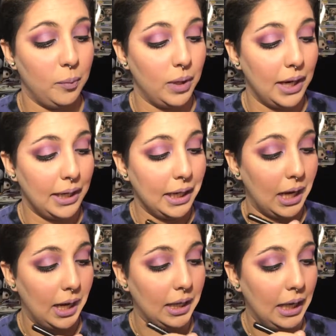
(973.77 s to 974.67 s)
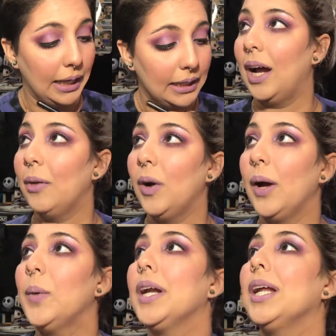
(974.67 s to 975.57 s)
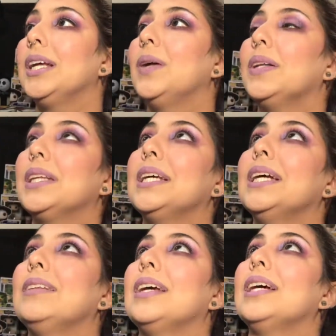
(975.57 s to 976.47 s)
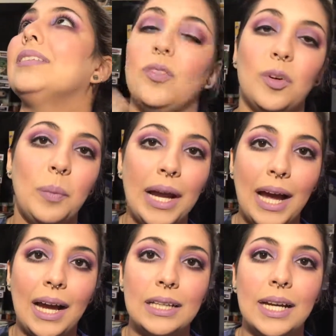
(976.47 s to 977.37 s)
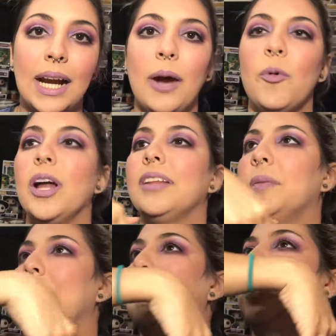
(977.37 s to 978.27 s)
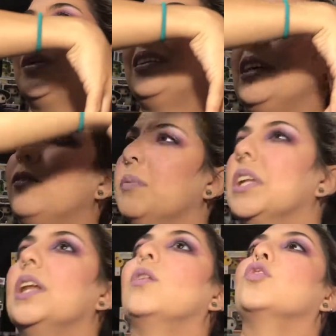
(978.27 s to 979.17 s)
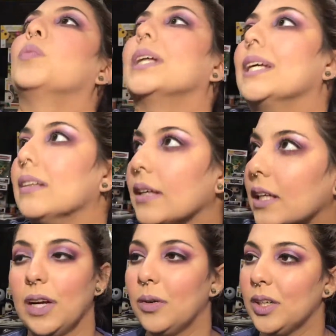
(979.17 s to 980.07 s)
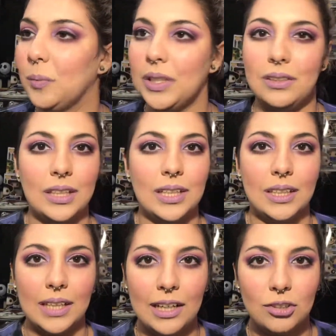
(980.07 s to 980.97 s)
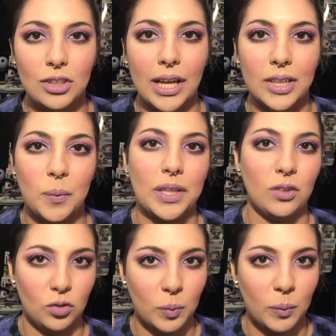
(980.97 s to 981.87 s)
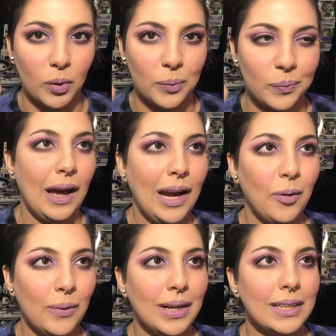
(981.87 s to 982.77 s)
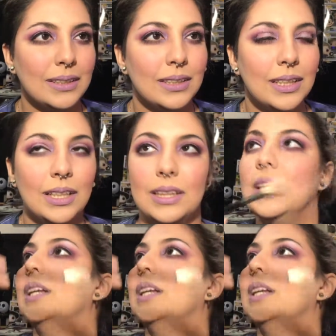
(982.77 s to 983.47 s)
blinding highlight. I want to, you know what the thing is, I guess for my highlight, I want it to be able to be seen from the nosebleeds. Like if I were to be singing the national anthem at the Super Bowl, I want the